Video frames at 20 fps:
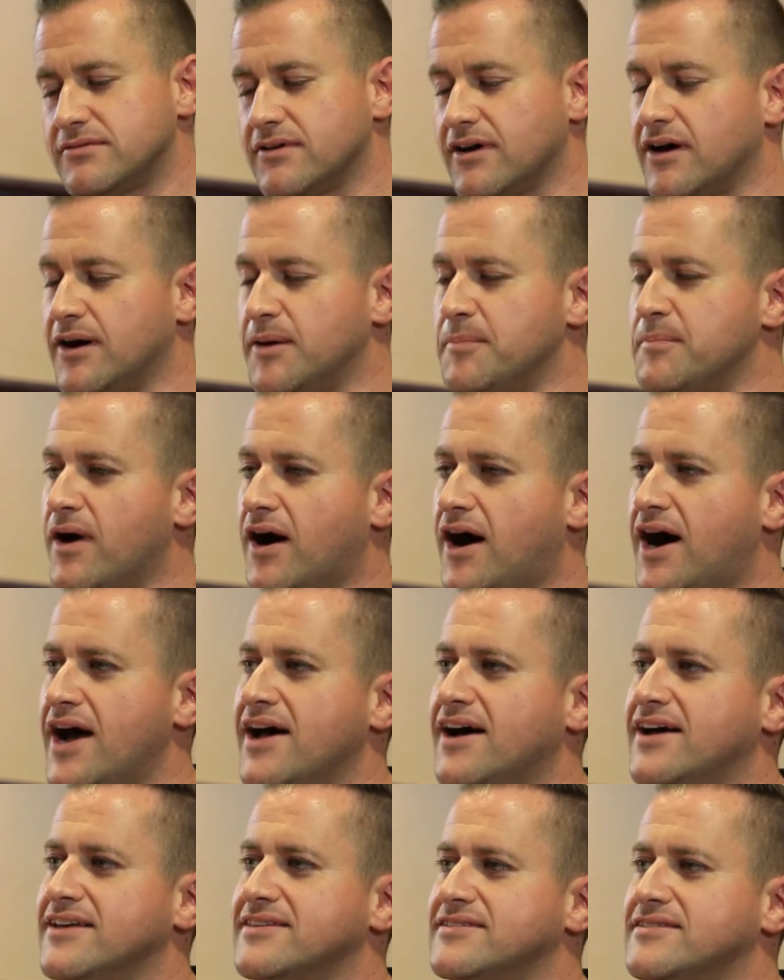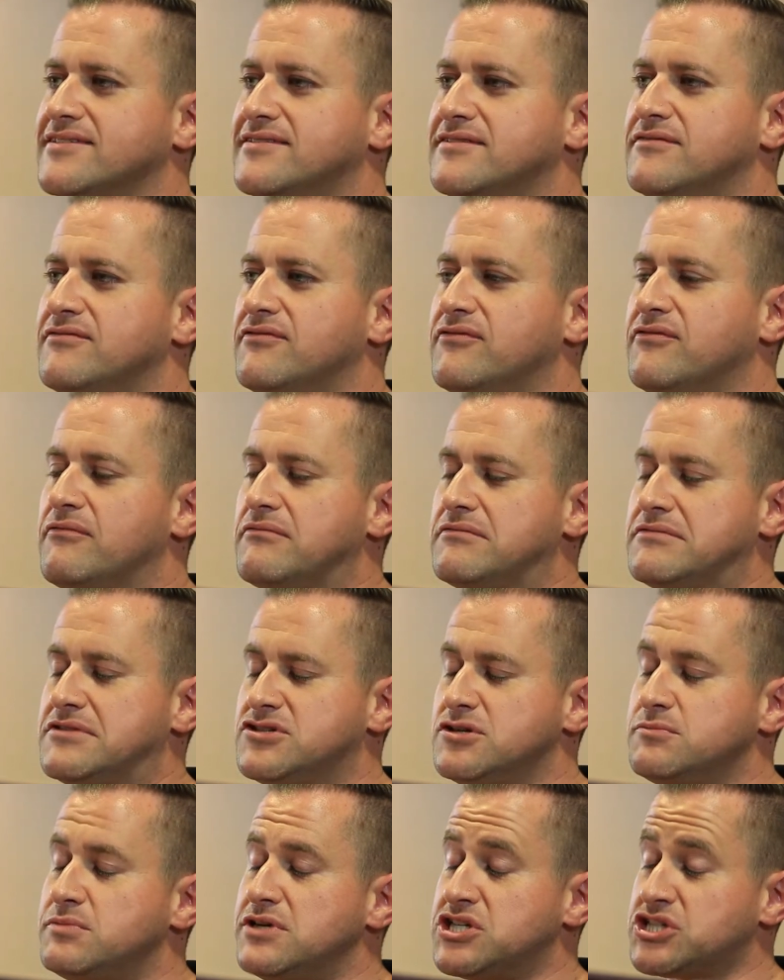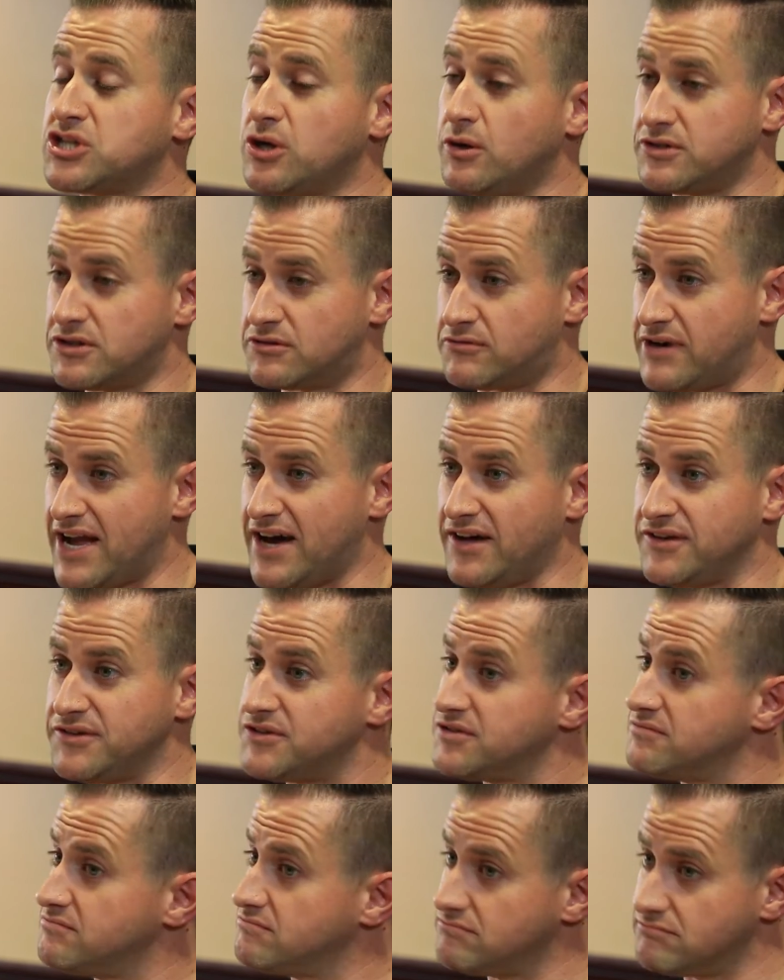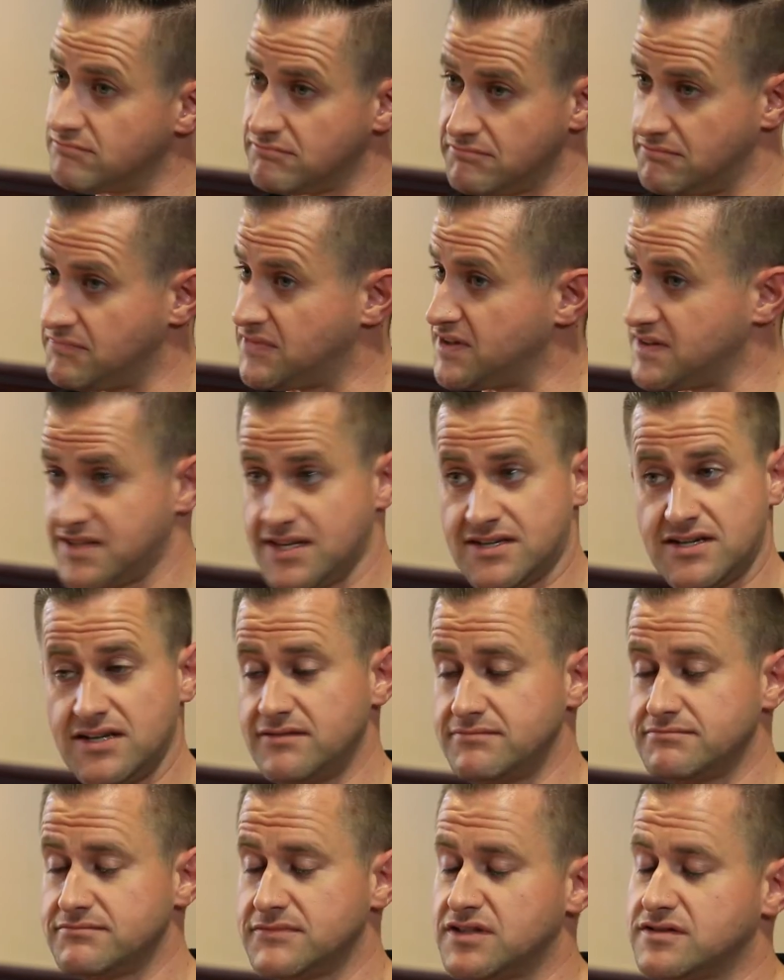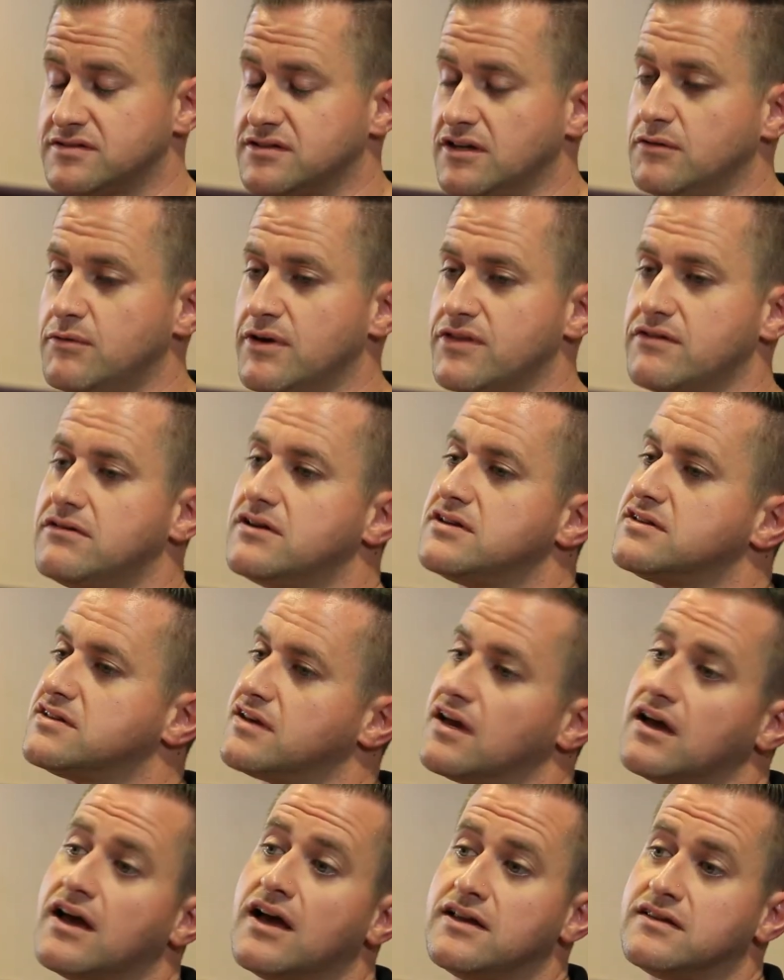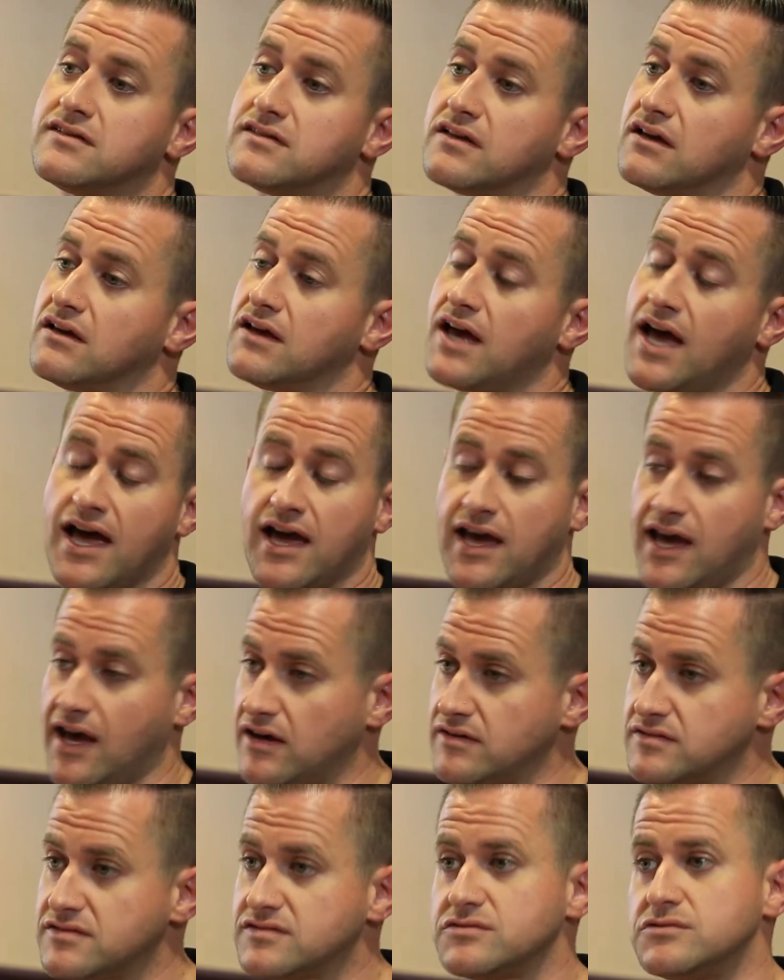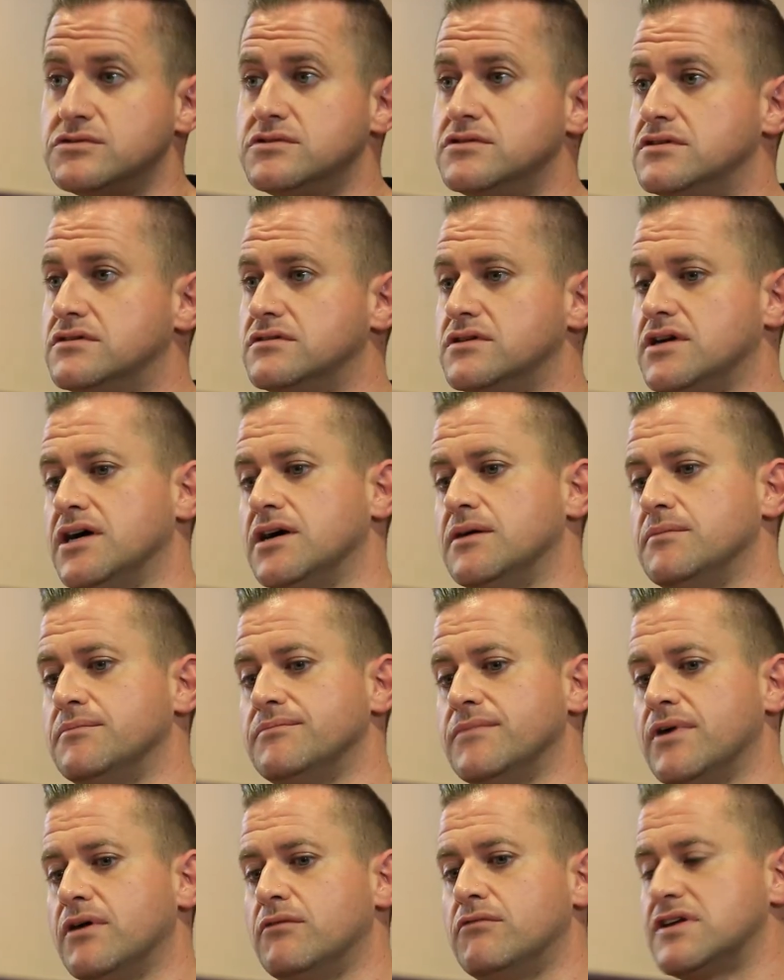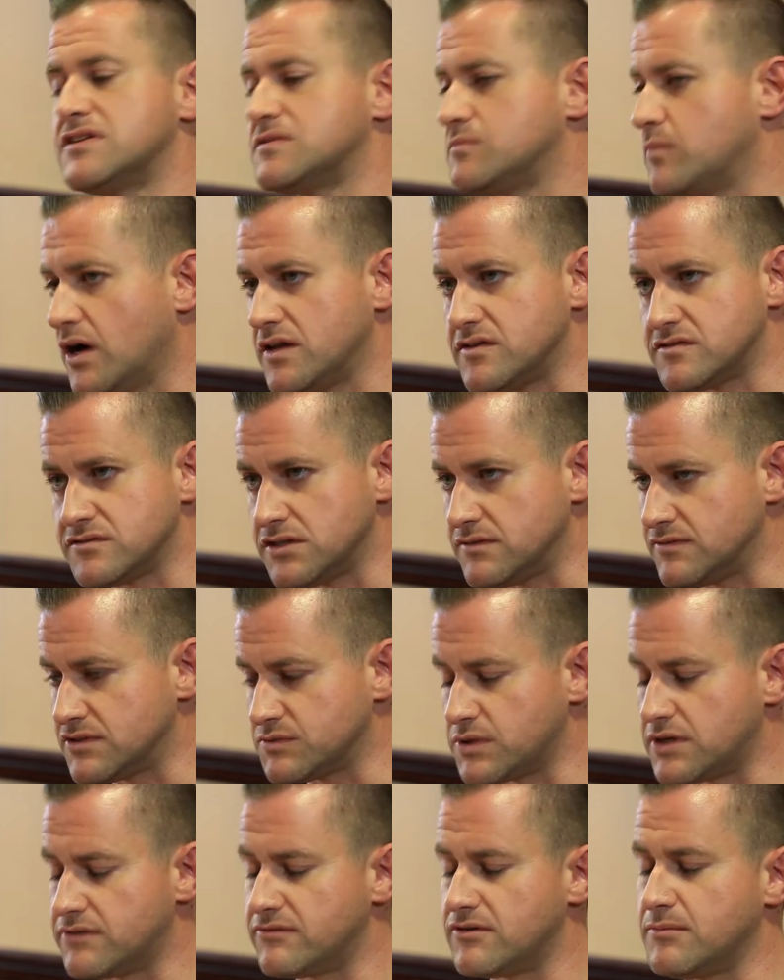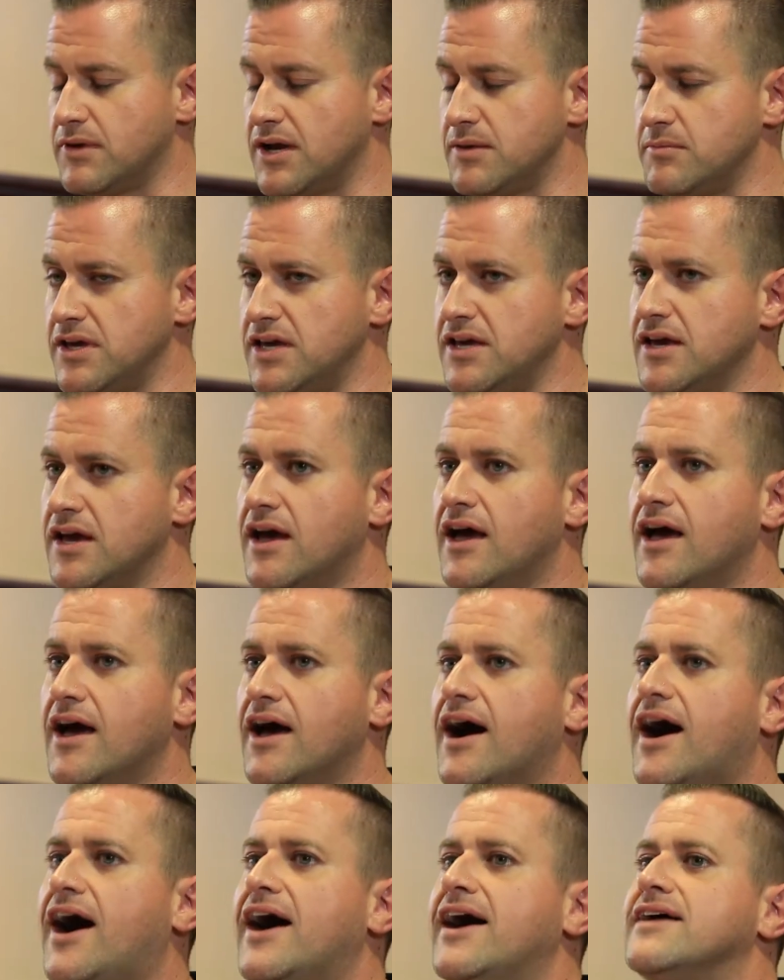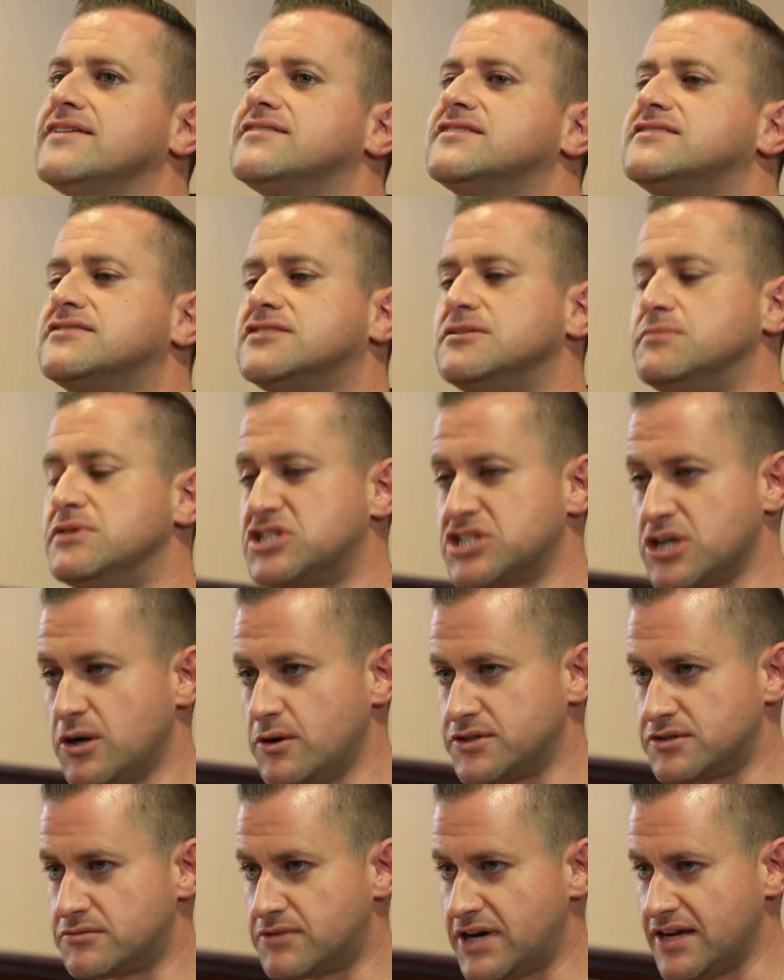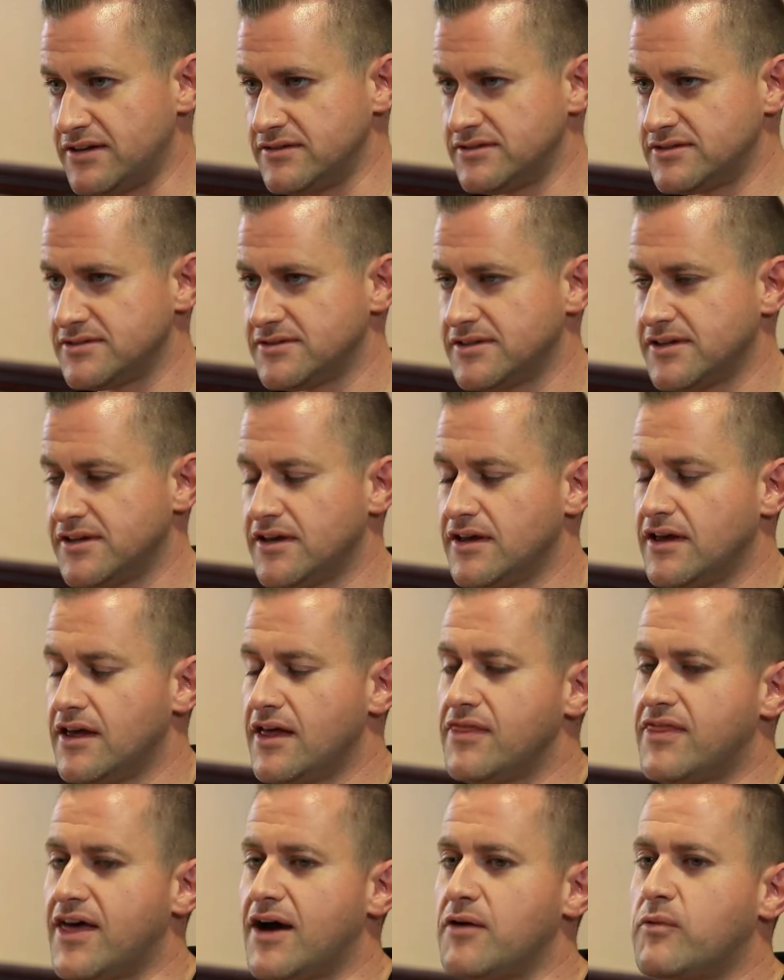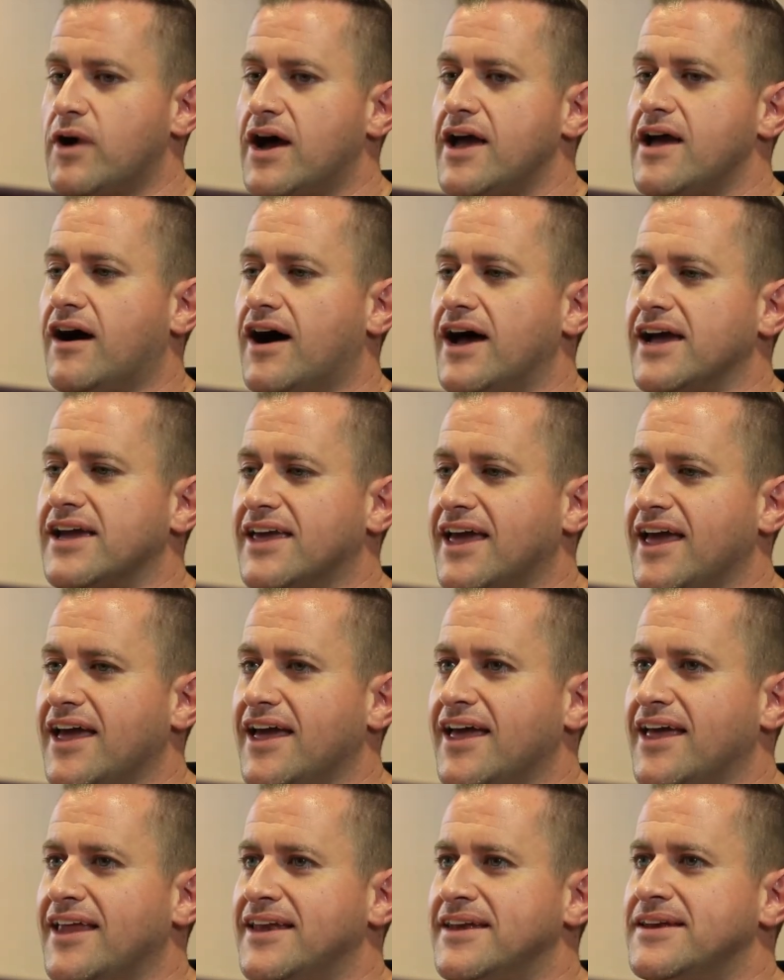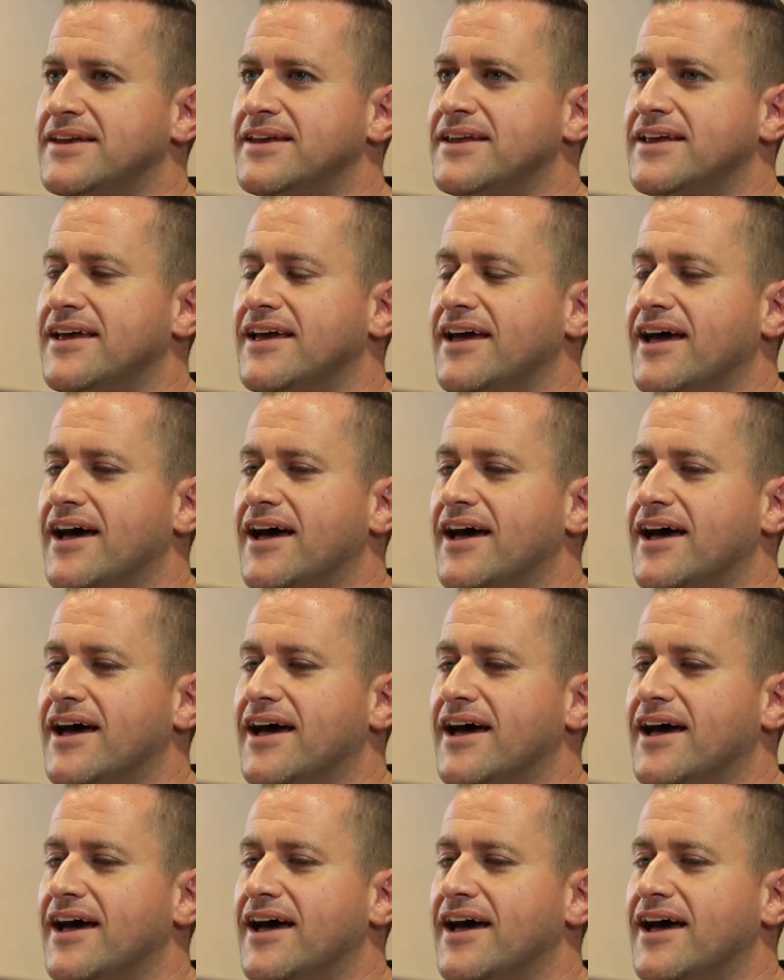I ask to be shown around the setting. So whether it's a house or a respite service, whatever it may be, I ask to be shown around. That way I can